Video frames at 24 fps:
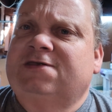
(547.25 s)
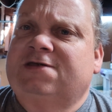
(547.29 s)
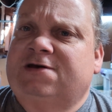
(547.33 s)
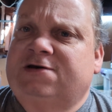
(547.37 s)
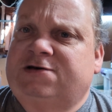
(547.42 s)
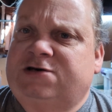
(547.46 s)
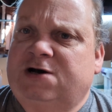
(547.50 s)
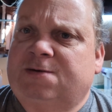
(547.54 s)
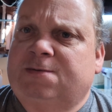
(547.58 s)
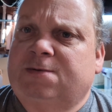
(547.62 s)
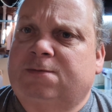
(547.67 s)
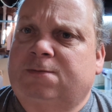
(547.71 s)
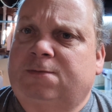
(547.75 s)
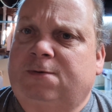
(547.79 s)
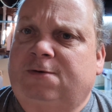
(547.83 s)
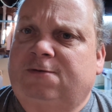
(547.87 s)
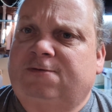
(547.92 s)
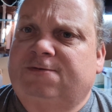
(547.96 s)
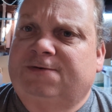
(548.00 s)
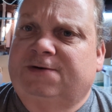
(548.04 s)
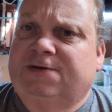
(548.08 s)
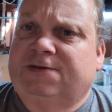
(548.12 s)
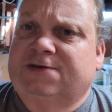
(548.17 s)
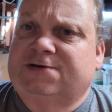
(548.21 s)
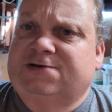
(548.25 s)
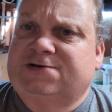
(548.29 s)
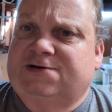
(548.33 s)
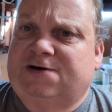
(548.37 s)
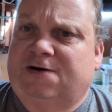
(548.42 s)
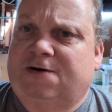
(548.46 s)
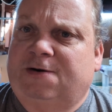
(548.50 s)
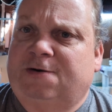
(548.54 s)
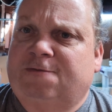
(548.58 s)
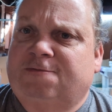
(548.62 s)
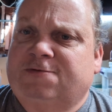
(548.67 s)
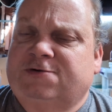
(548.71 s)
than Timberwolf in this
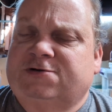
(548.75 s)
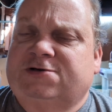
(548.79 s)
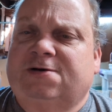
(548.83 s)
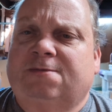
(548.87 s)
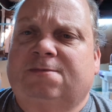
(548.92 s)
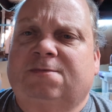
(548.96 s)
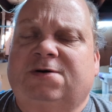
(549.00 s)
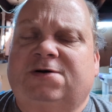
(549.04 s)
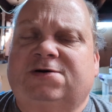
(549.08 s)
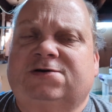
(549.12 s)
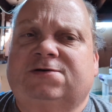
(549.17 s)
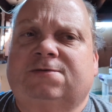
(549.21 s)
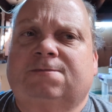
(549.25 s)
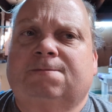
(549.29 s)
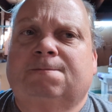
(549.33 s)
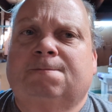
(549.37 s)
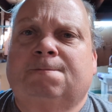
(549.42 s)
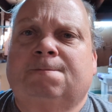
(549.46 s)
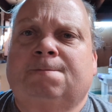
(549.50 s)
area for some reason.